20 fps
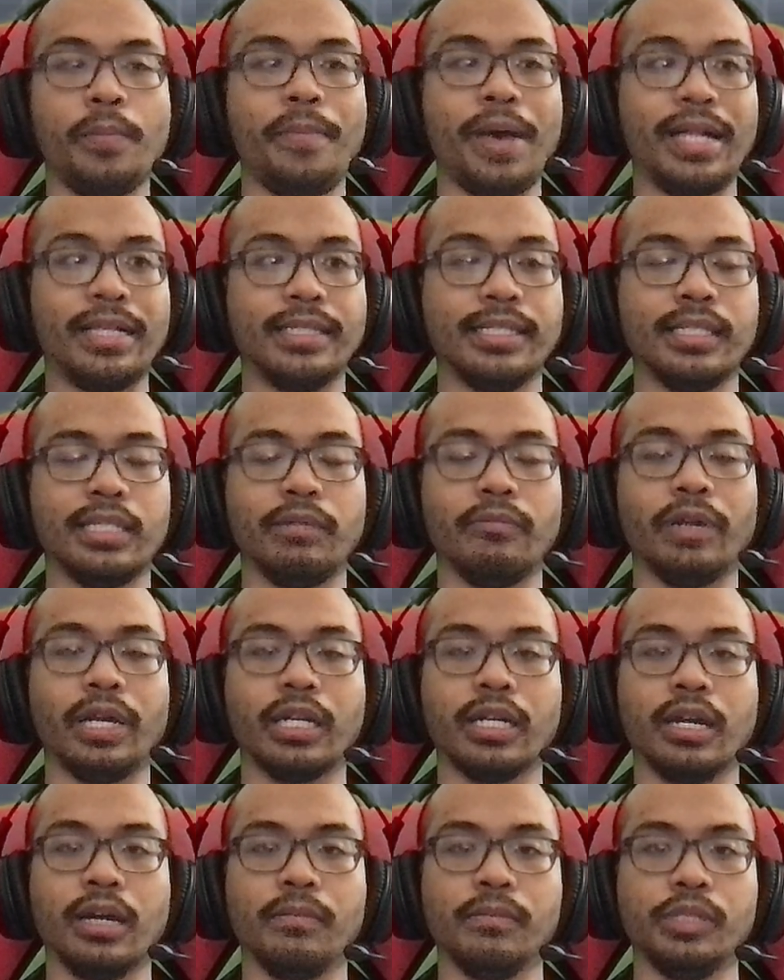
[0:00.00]
immensely when
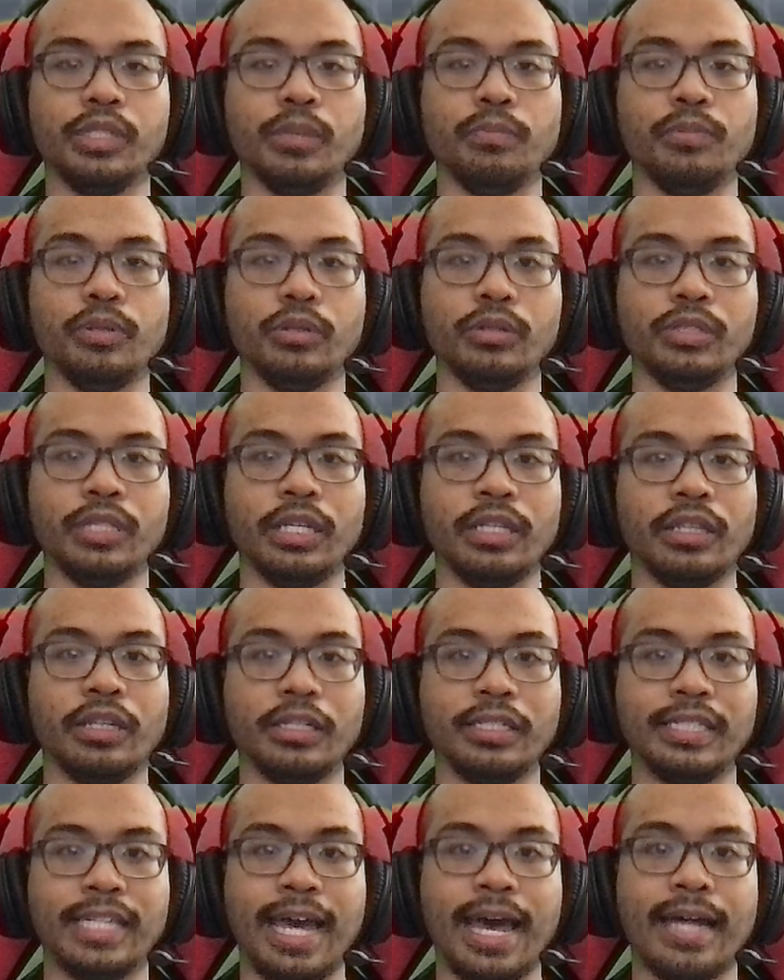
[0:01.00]
it comes to boosting their
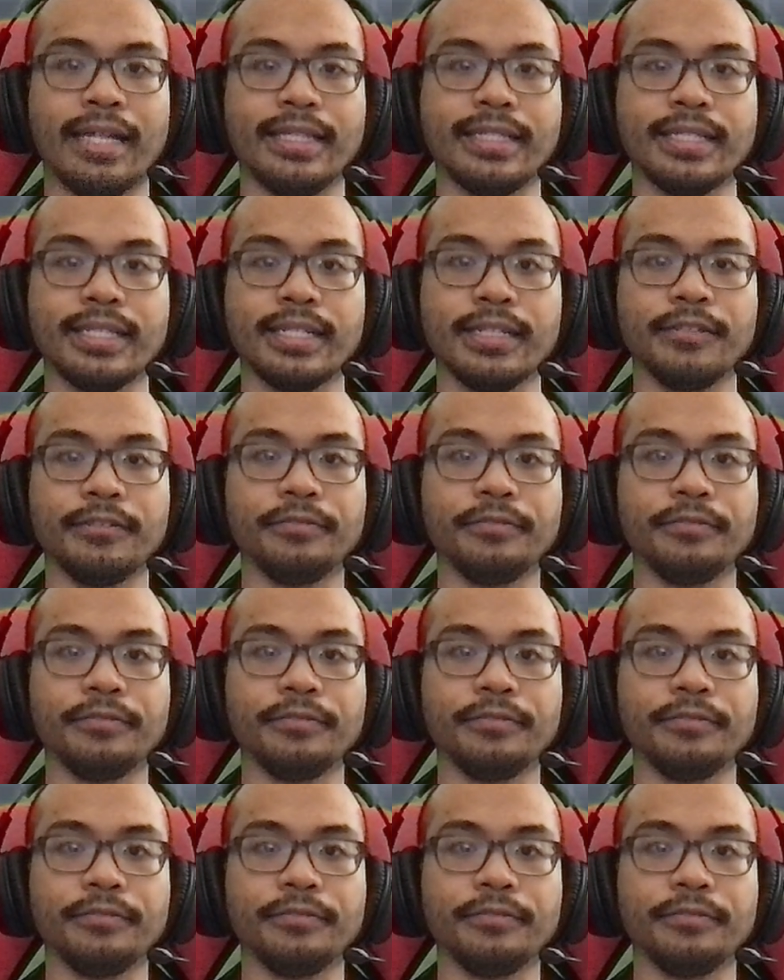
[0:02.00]
stats.